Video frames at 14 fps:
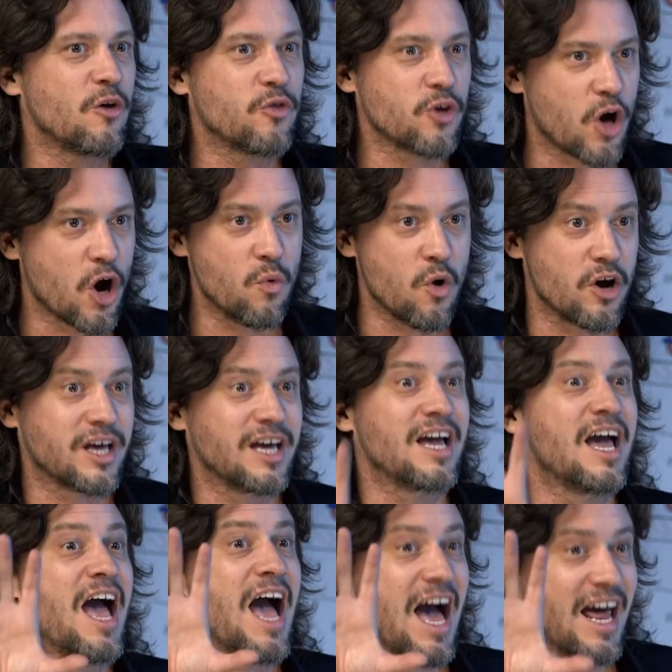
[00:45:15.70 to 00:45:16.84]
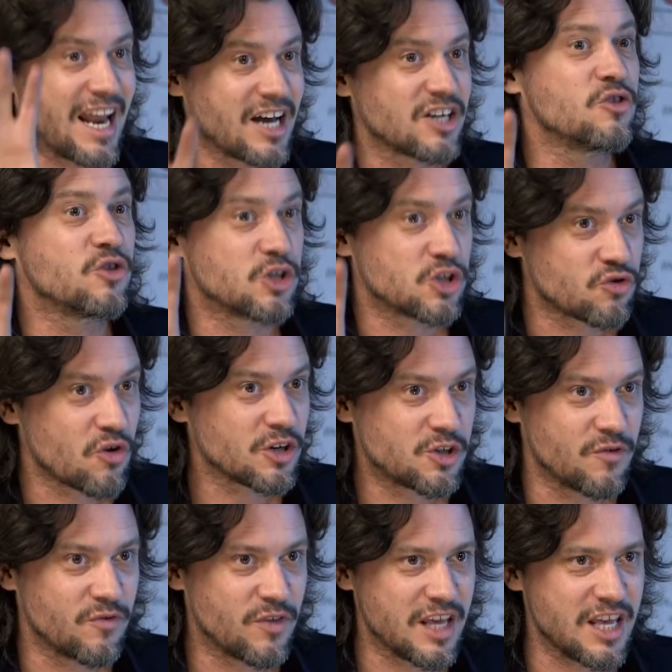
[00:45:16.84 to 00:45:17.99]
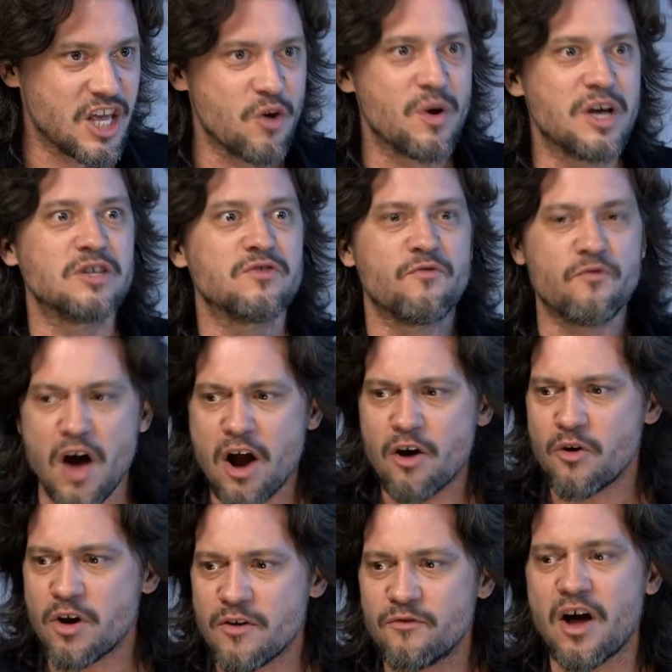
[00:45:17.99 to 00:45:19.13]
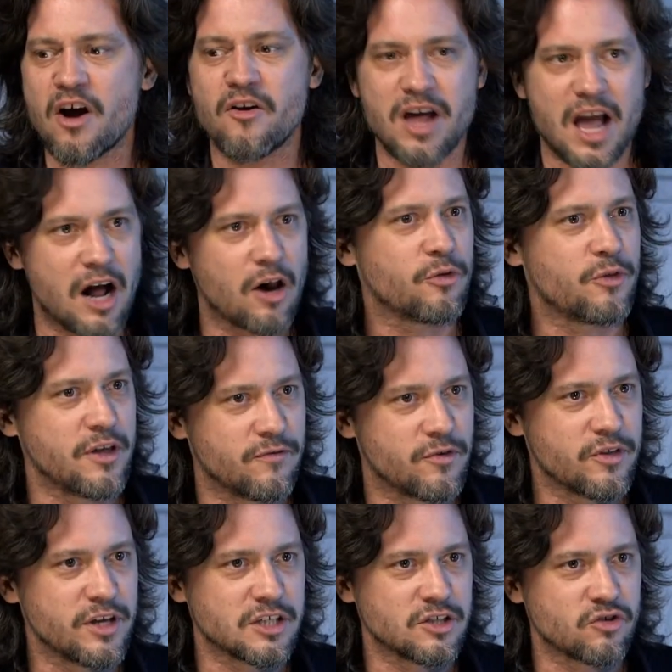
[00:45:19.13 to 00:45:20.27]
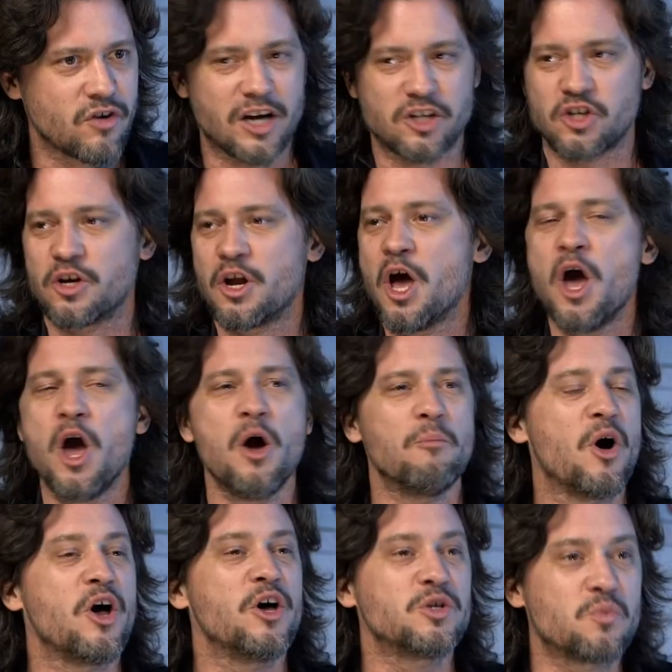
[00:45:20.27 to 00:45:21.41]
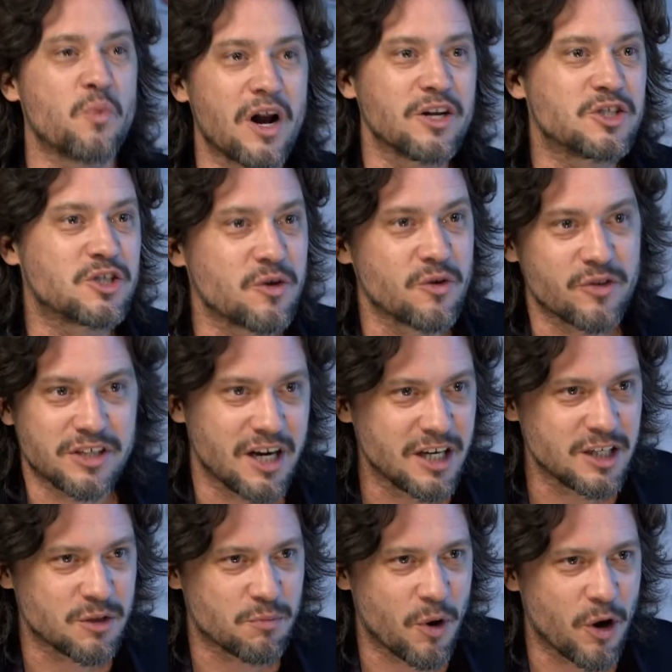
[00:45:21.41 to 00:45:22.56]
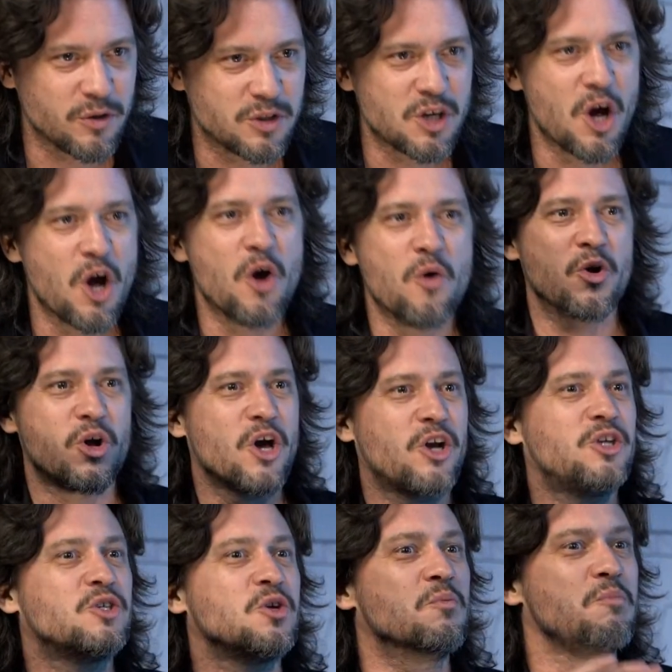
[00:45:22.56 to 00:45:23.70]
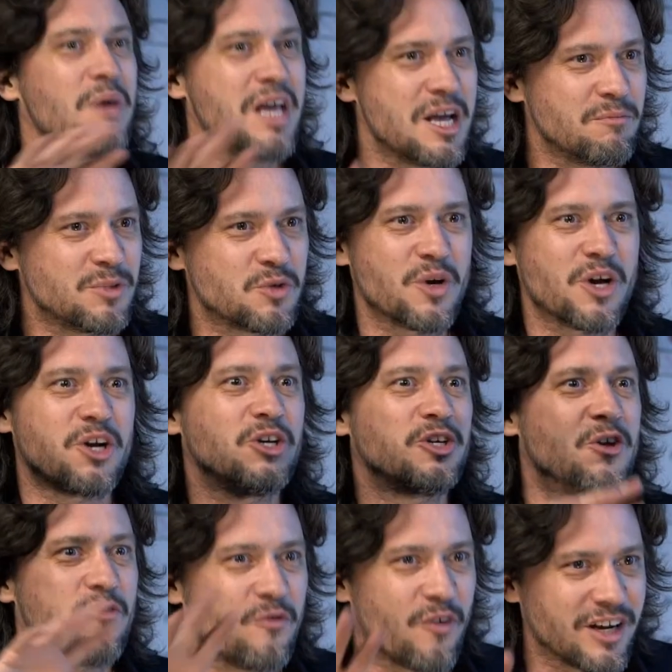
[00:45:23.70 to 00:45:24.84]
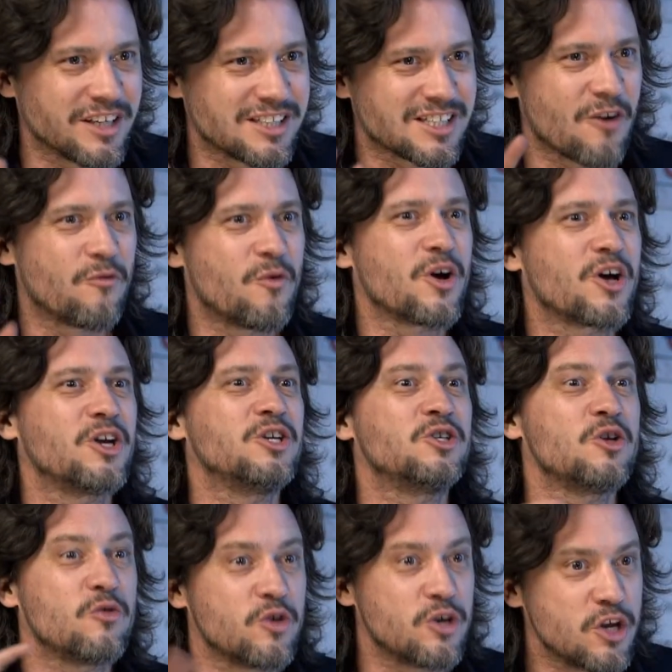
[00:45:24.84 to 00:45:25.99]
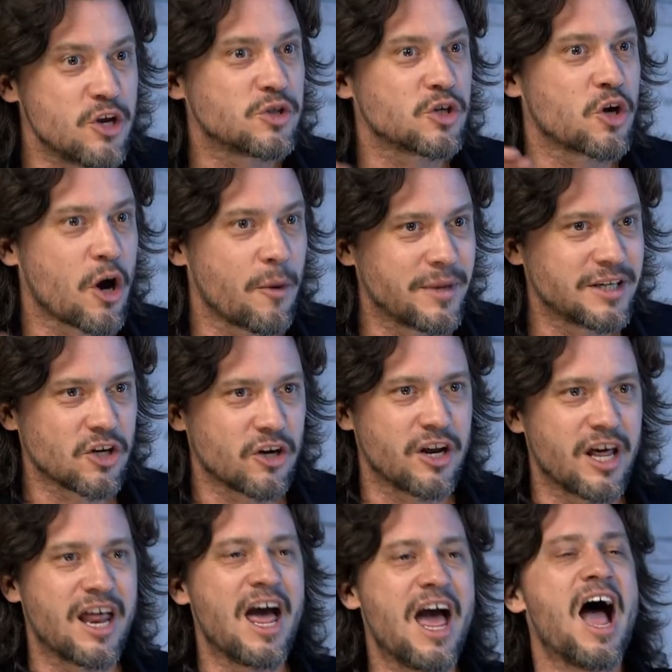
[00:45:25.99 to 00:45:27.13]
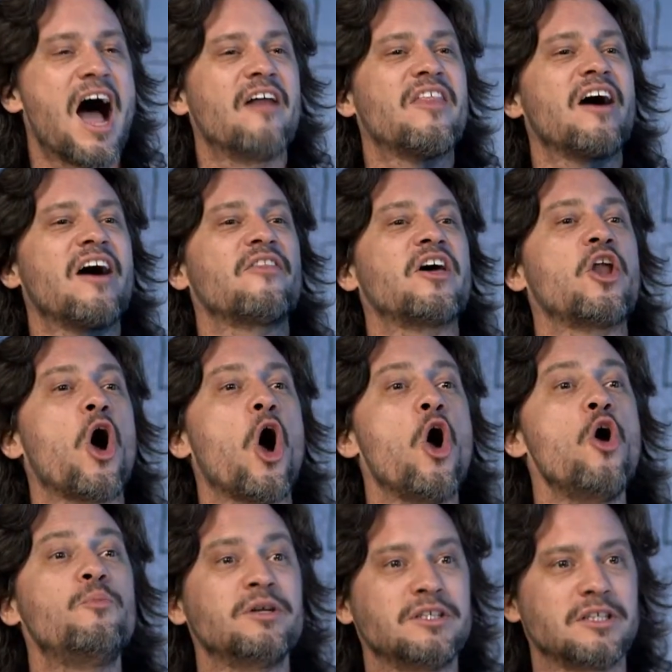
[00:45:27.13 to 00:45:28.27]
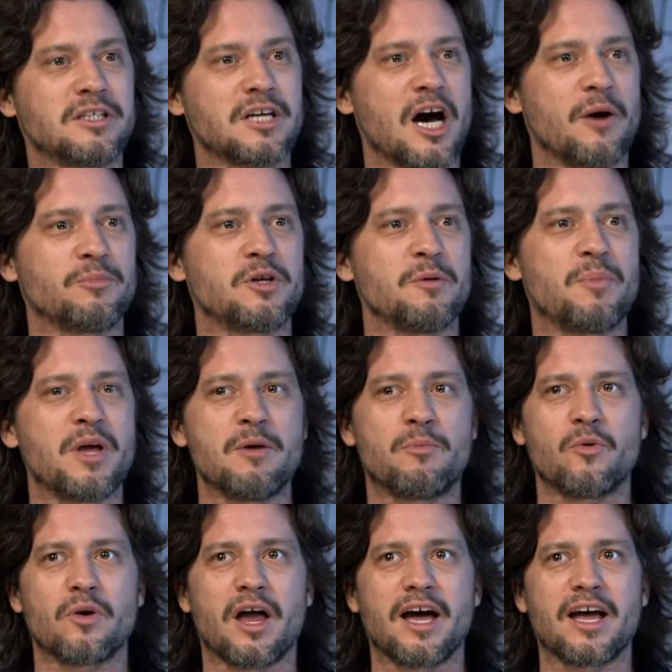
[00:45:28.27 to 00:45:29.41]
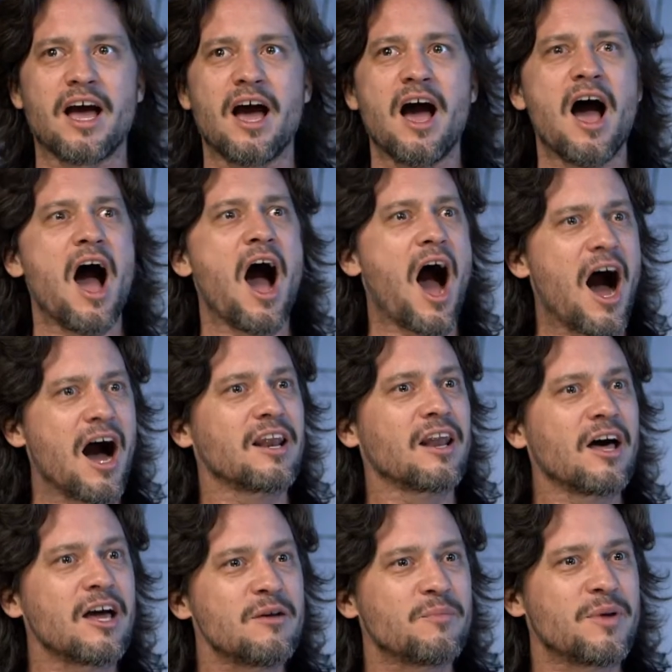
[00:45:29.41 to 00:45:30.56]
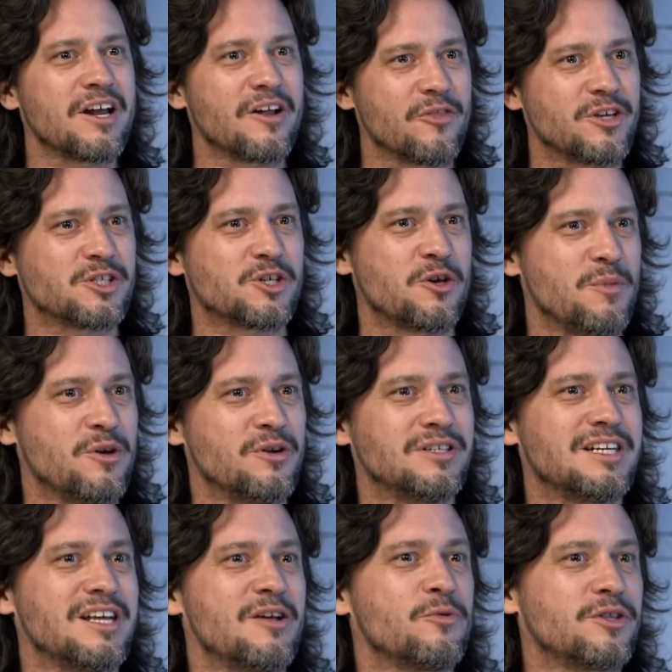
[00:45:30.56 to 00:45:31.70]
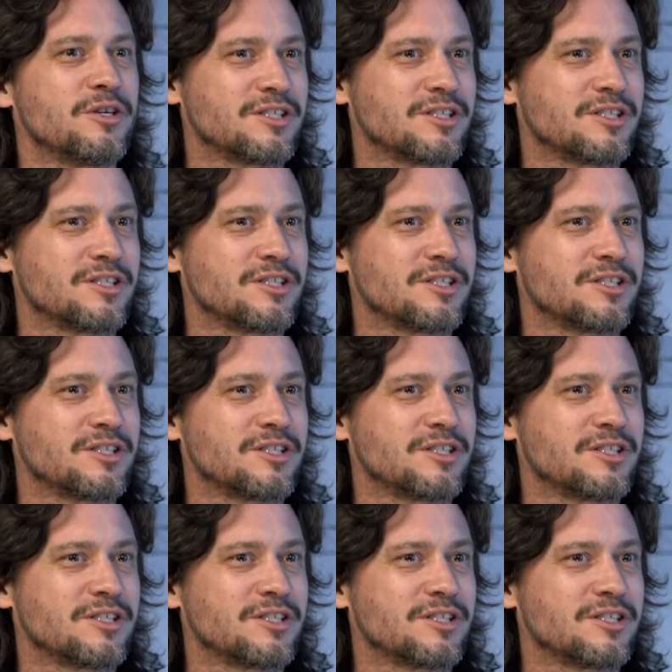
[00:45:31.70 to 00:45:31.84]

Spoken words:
the co-working and actually the structure of the EU is very, very healthy for this interaction. But as well as doing the science posts, we're going to do memes, we're going to do fun stuff, we're going to do the news and comment on it. And that then opened it up to people who were like, I like being in this community with the